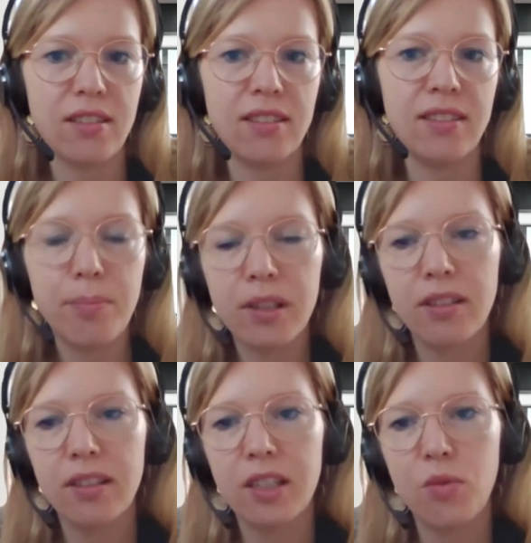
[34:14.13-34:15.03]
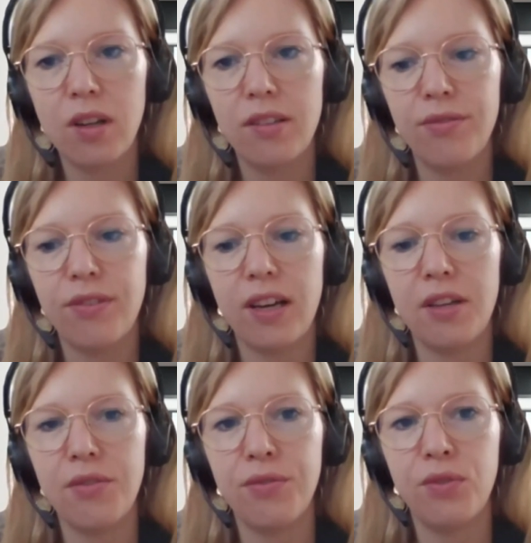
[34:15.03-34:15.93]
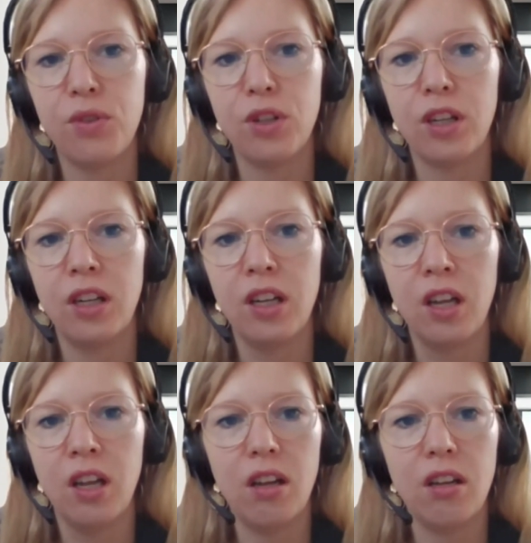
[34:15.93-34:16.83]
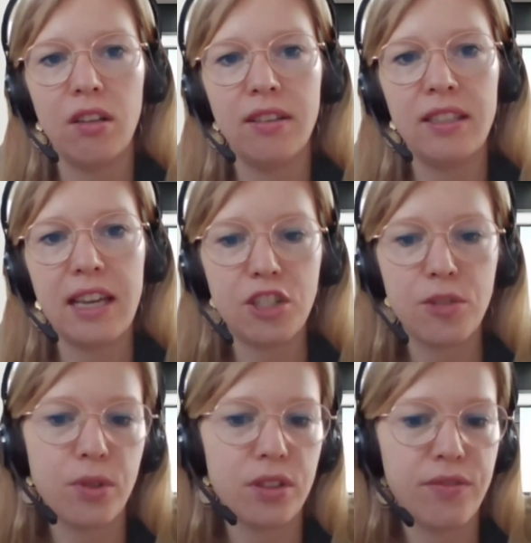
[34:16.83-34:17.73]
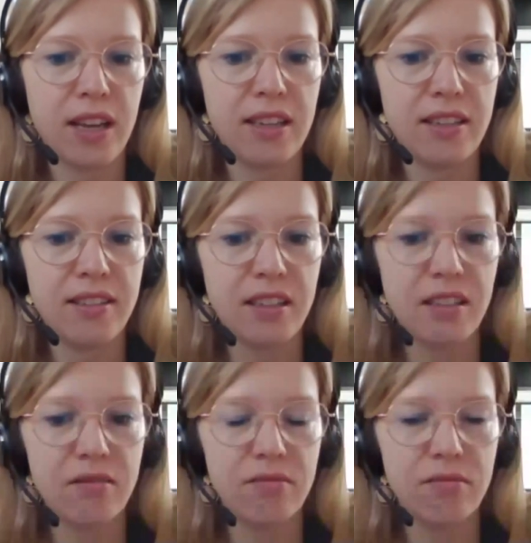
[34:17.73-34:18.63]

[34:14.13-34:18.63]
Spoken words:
that typically qualify for the export financing?